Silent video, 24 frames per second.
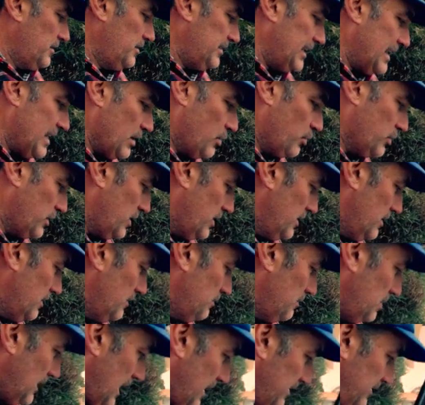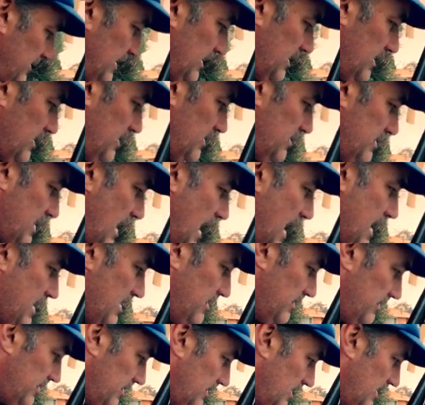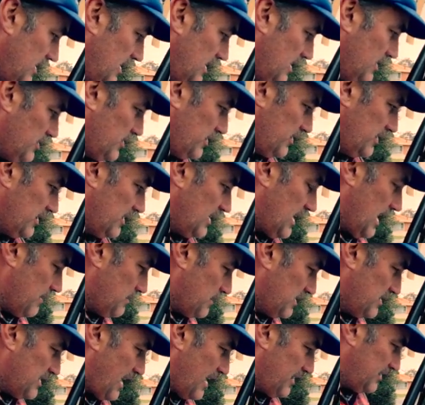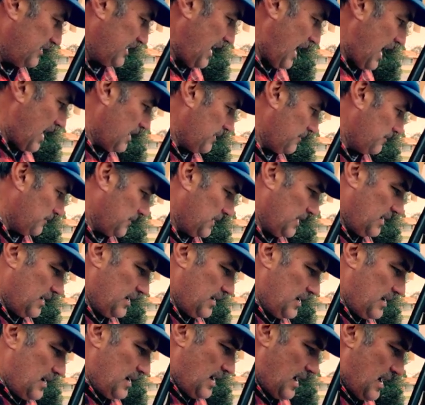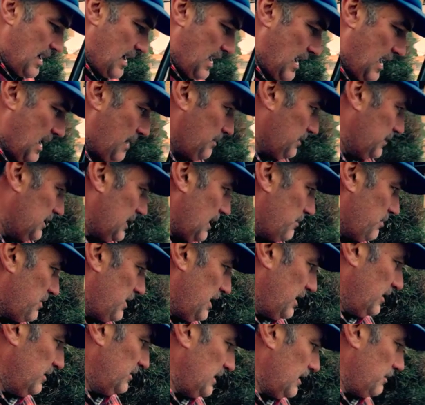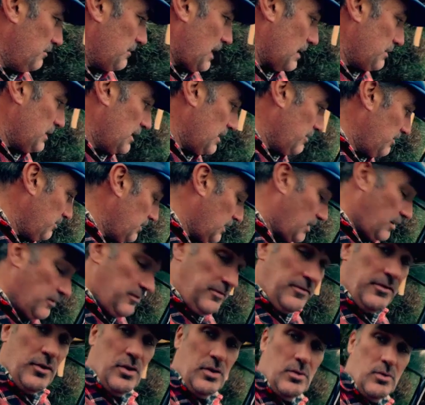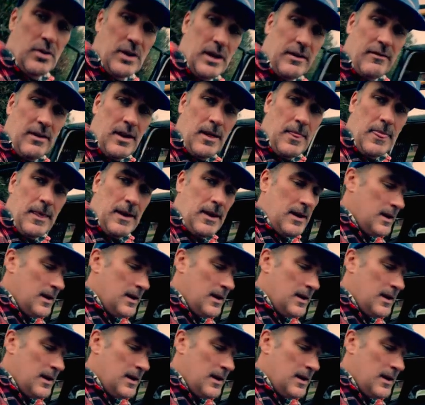sealed plastic containers just to keep the dust out, keep things in, maybe food or whatever.